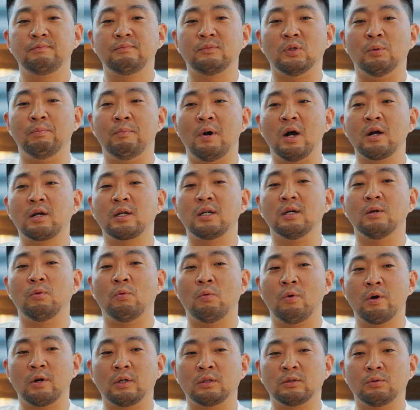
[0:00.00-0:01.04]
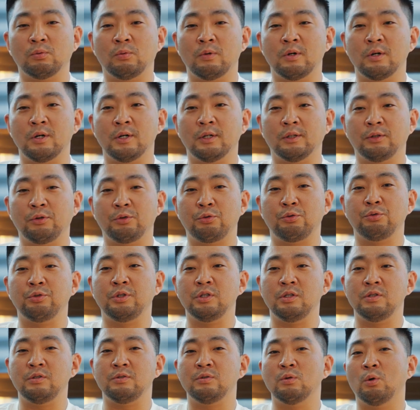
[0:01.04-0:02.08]
market worked were through
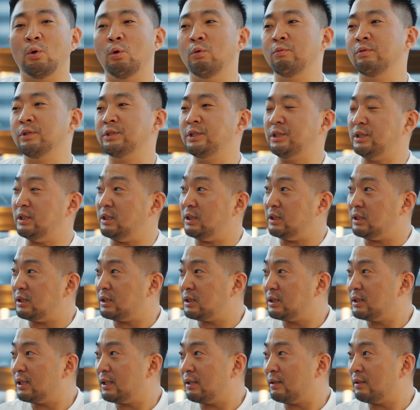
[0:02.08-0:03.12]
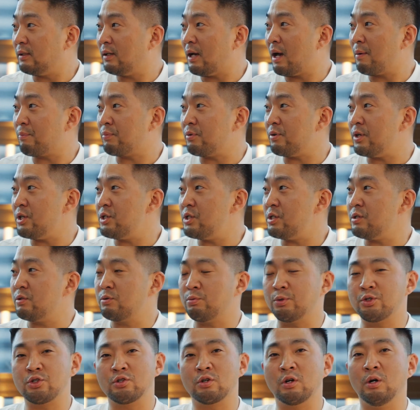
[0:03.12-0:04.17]
these overseas
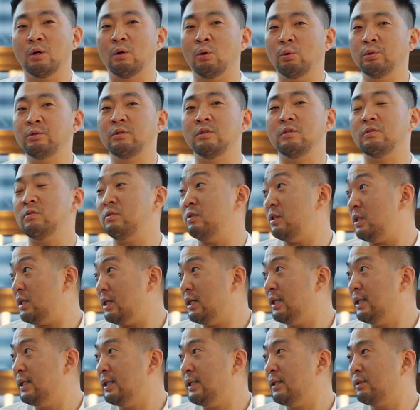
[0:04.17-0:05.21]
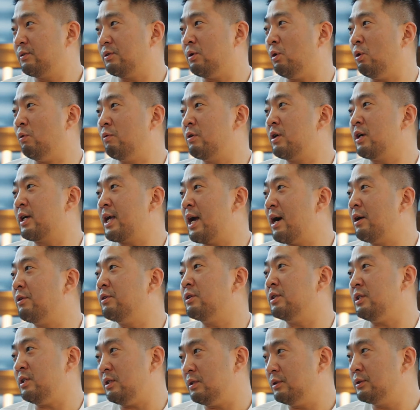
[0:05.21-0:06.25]
operations, what you call OTC, so
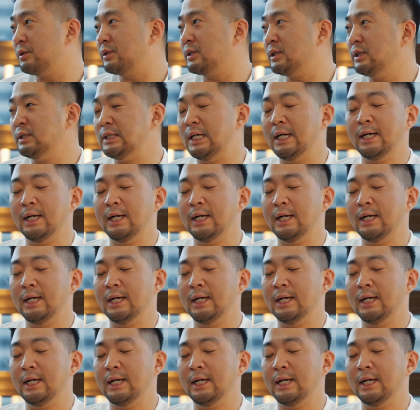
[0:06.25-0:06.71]
over-the-counter deals.